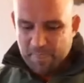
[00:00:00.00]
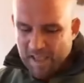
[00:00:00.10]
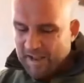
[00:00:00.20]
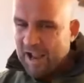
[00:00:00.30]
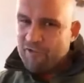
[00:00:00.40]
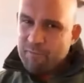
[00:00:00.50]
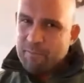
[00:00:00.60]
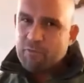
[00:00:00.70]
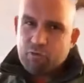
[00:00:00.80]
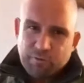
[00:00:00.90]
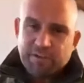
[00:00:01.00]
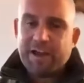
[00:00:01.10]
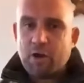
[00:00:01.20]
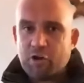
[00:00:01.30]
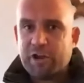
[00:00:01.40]
I can't remember roughly
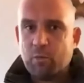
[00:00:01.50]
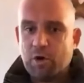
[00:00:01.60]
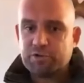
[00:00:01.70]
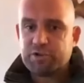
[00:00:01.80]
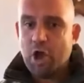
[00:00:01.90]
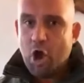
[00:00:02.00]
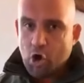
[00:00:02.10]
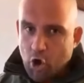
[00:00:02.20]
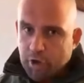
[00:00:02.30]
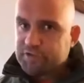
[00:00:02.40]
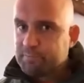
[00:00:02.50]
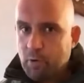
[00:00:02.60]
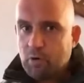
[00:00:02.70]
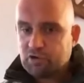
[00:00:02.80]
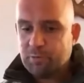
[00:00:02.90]
how long it was. God
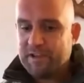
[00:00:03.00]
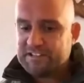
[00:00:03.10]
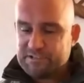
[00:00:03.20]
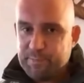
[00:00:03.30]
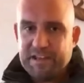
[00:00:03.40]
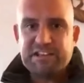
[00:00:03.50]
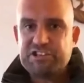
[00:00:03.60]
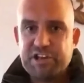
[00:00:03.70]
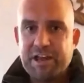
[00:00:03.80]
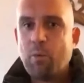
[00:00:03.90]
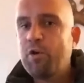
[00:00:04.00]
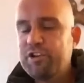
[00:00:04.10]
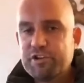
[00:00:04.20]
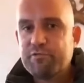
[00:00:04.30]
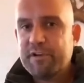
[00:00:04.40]
spoke to me, says, PJ, I want you
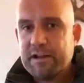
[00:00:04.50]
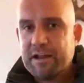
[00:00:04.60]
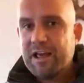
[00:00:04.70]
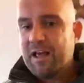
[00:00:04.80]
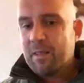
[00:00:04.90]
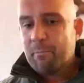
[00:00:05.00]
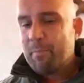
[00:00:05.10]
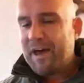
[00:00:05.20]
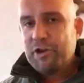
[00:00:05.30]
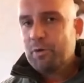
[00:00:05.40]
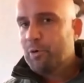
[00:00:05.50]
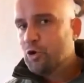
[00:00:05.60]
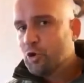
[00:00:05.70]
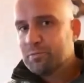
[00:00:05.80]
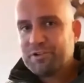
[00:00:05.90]
to ring Paddy up who
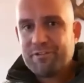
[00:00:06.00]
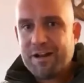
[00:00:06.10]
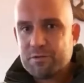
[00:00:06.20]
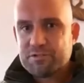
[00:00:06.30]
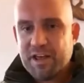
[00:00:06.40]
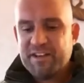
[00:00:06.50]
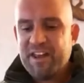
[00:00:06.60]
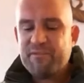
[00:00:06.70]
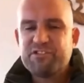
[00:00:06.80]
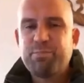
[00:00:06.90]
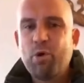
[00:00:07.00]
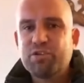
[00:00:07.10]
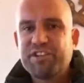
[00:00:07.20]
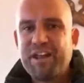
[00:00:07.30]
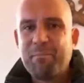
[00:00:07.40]
come to your house. I never spoke
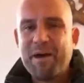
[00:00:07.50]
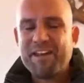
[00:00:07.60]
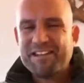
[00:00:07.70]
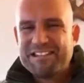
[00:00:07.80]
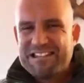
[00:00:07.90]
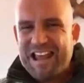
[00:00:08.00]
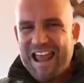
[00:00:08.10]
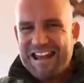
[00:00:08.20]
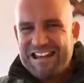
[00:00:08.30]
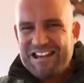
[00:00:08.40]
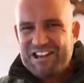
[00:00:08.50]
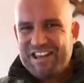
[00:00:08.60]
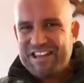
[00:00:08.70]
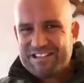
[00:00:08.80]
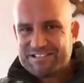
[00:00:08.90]
to that man in 10
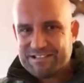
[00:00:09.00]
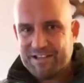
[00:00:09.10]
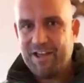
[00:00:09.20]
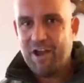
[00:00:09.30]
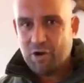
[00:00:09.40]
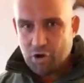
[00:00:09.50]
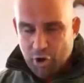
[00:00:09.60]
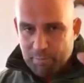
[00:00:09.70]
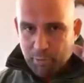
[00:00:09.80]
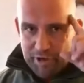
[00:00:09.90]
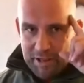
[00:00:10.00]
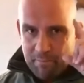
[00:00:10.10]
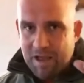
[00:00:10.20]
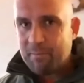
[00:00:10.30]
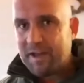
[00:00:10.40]
years. God put it in
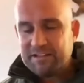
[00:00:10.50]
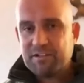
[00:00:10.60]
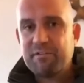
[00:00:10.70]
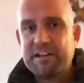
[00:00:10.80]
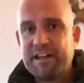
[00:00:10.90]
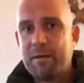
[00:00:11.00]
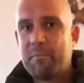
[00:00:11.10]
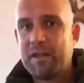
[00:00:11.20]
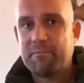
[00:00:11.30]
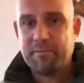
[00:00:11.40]
my mind to ring that man.